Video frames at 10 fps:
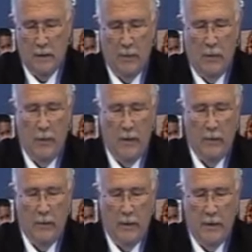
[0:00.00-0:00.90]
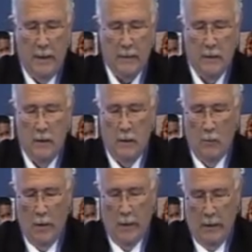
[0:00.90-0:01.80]
the Peapod or the DEXA,
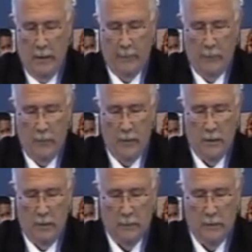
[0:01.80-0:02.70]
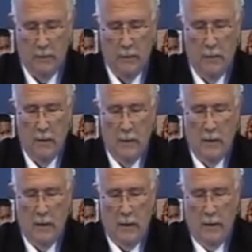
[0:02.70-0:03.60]
we get different results.
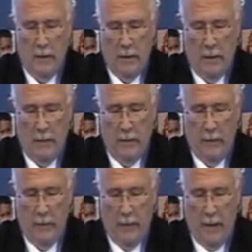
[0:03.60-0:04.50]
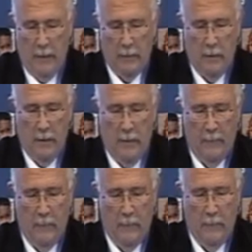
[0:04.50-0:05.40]
And that the
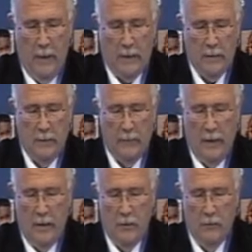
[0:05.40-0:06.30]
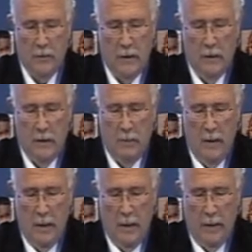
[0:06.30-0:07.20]
DEXA values tend to be
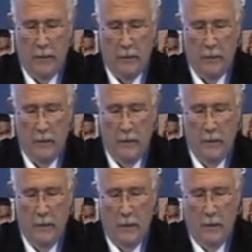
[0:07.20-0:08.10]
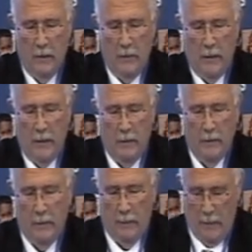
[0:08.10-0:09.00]
higher than
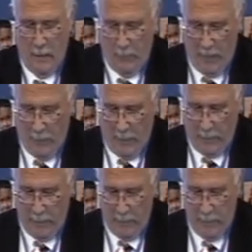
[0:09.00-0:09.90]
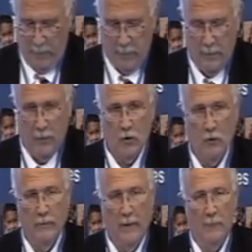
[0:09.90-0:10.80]
the Peapod. So this is an issue
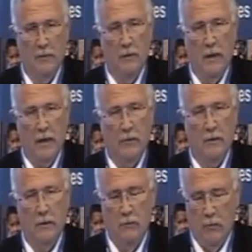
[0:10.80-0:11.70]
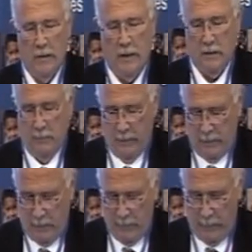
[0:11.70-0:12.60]
of absolute accuracy, which has to
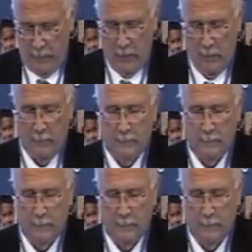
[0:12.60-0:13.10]
still be resolved.